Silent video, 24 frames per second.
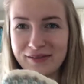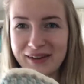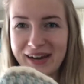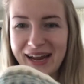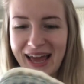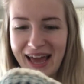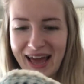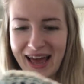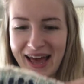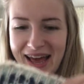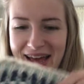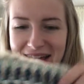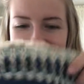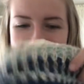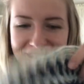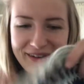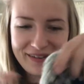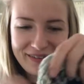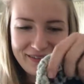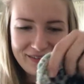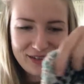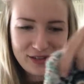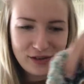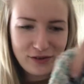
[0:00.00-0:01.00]
what I have
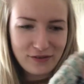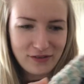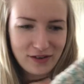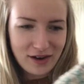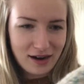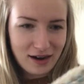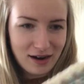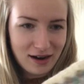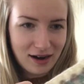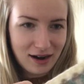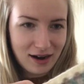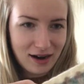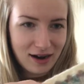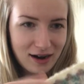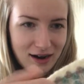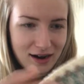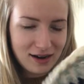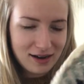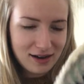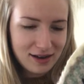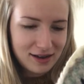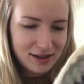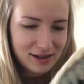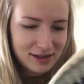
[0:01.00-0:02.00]
so far.
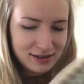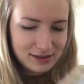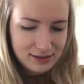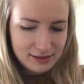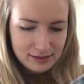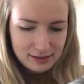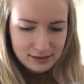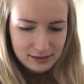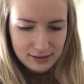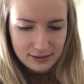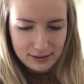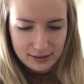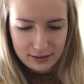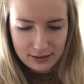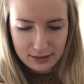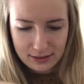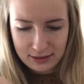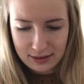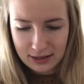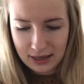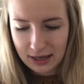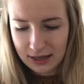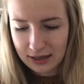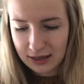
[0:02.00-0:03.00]

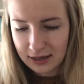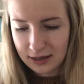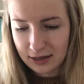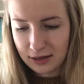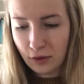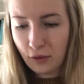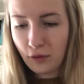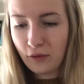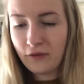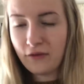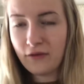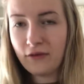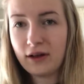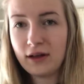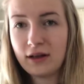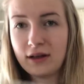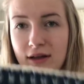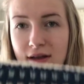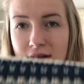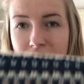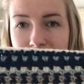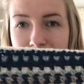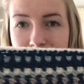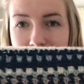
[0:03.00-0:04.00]
It's so fun.
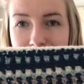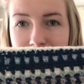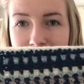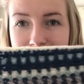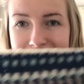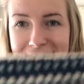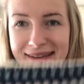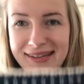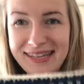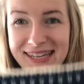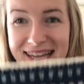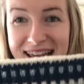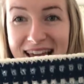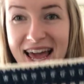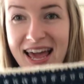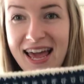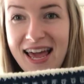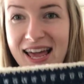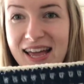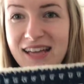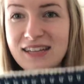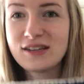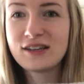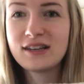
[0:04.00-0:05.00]

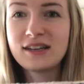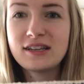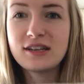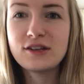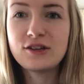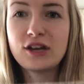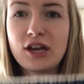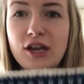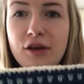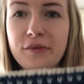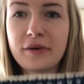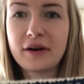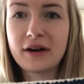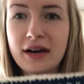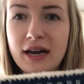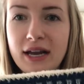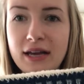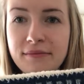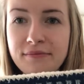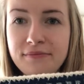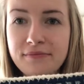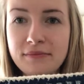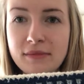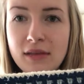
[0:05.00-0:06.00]
Yay. So this is
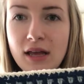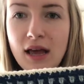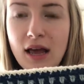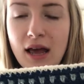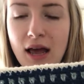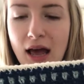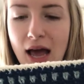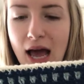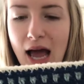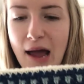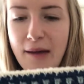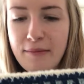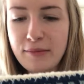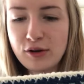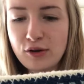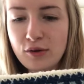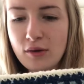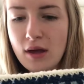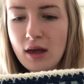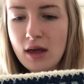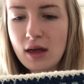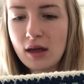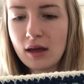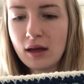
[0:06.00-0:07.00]
January. I'm
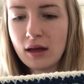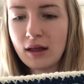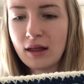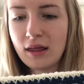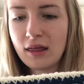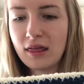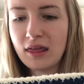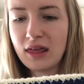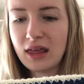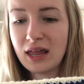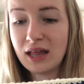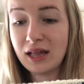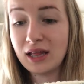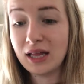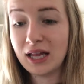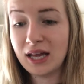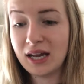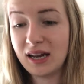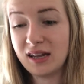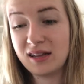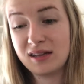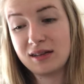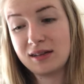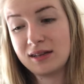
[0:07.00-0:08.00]
doing the
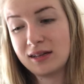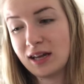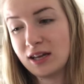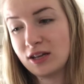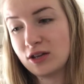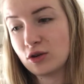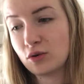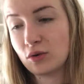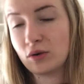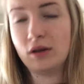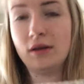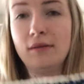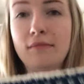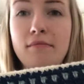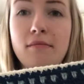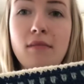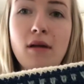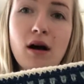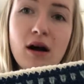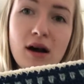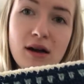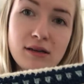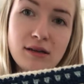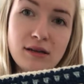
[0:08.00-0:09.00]
linen stitch or the
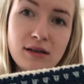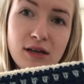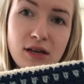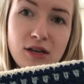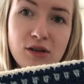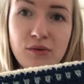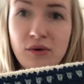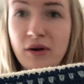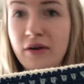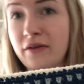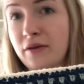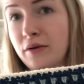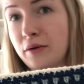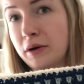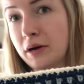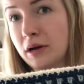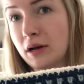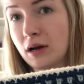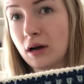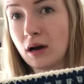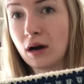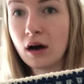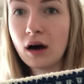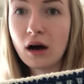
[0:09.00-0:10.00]
moss stitch, whatever you want
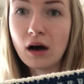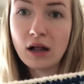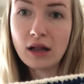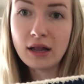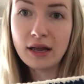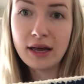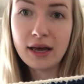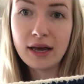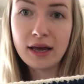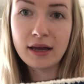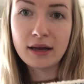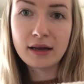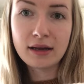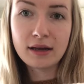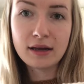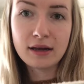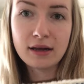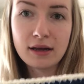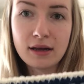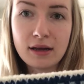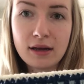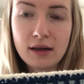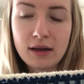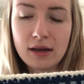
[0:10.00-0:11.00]
to call it.
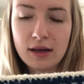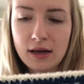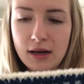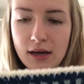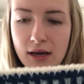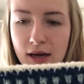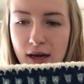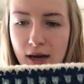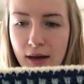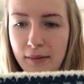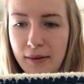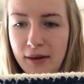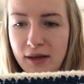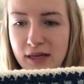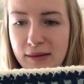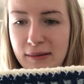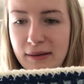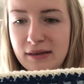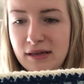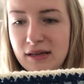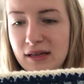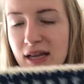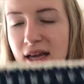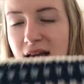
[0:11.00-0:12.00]
It's
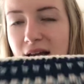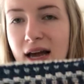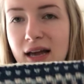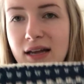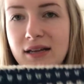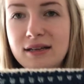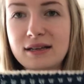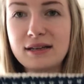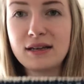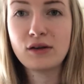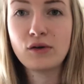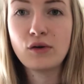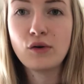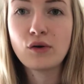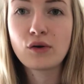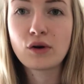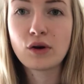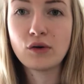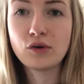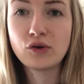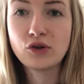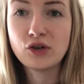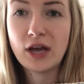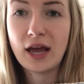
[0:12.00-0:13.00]
basically a single
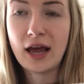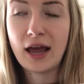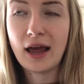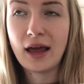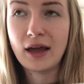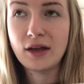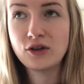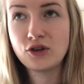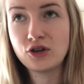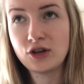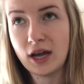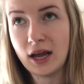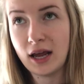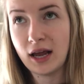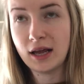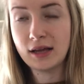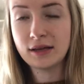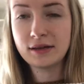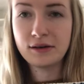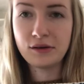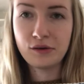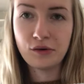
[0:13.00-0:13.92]
crochet chain,